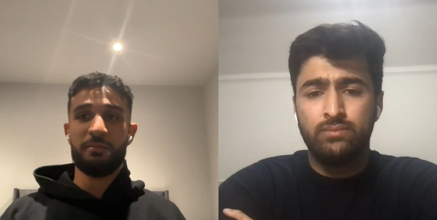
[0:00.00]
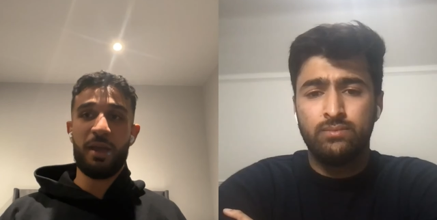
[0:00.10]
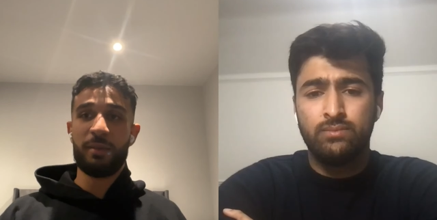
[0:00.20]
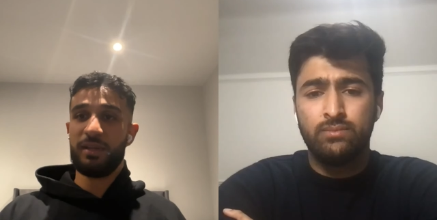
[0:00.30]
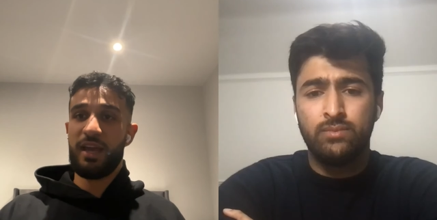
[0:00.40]

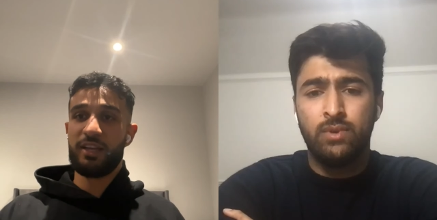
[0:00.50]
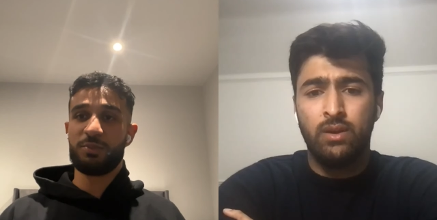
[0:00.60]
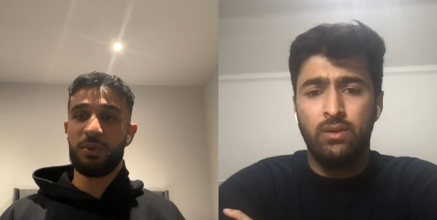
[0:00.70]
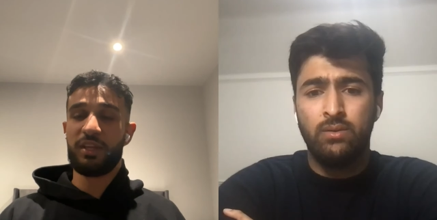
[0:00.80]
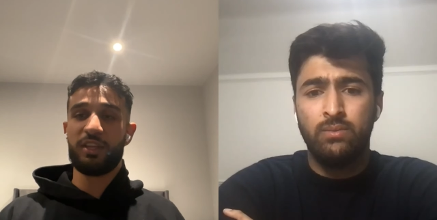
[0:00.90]
Speaker 1: Maybe yeah.
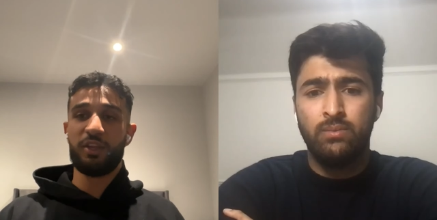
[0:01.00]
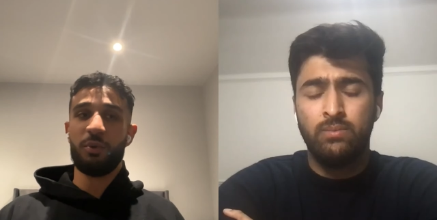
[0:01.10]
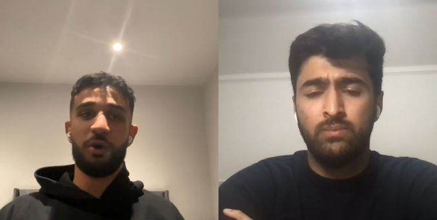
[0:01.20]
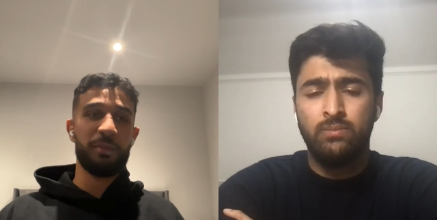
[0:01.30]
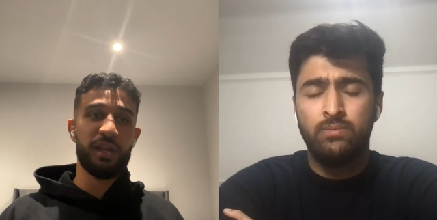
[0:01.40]
next week you
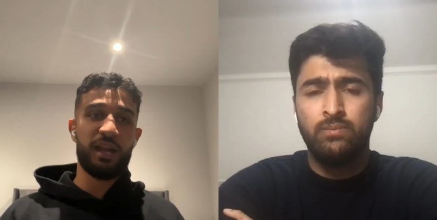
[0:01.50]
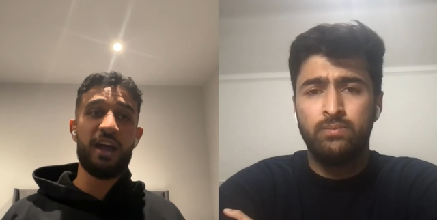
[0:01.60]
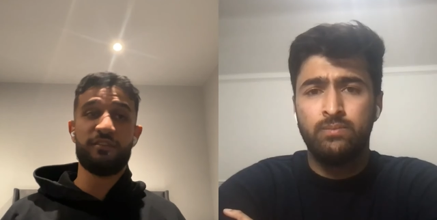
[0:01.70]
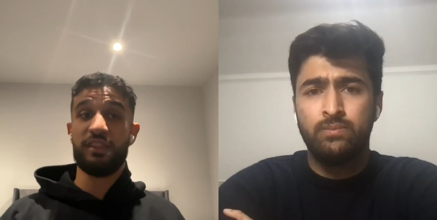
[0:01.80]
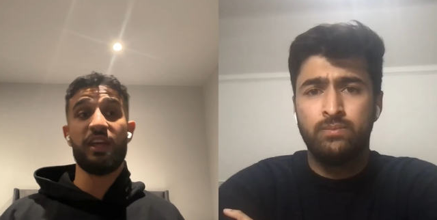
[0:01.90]
won't be
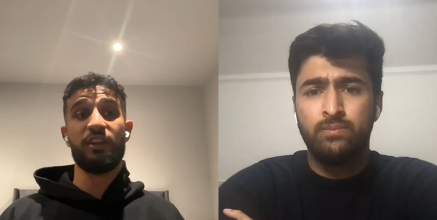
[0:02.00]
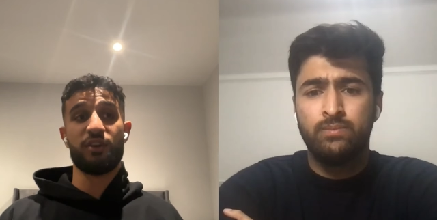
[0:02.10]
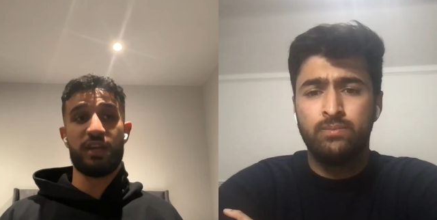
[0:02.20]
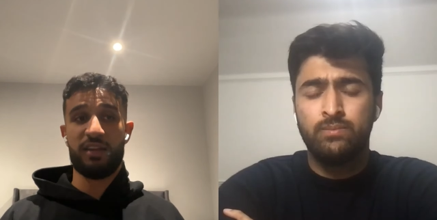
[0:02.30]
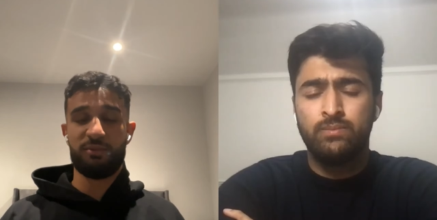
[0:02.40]
alive, and then
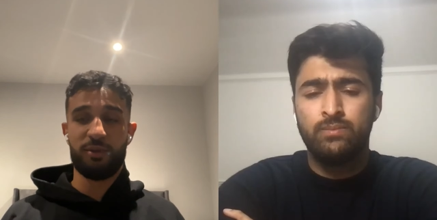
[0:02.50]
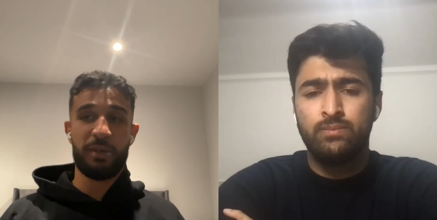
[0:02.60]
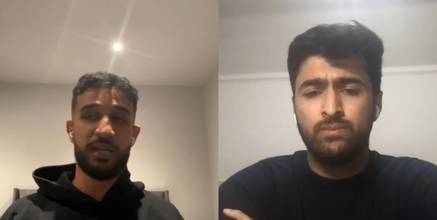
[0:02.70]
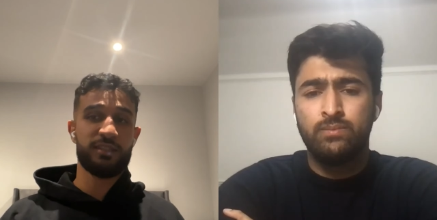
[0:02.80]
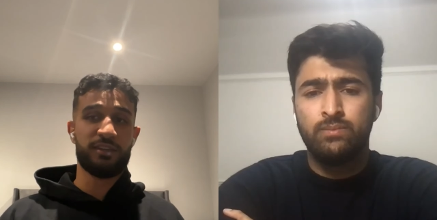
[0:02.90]
your life will
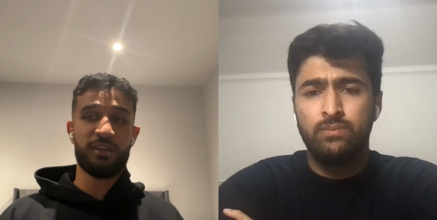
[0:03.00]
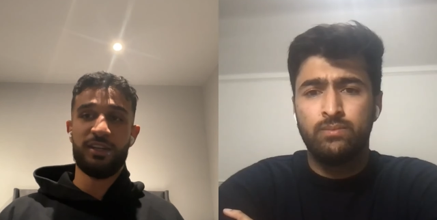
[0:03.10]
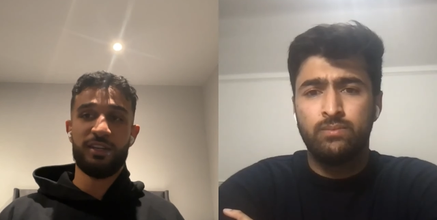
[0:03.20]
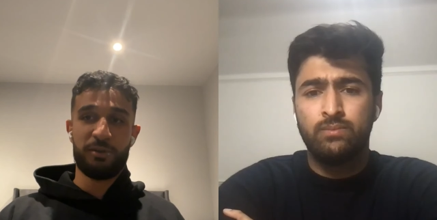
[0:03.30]
matter.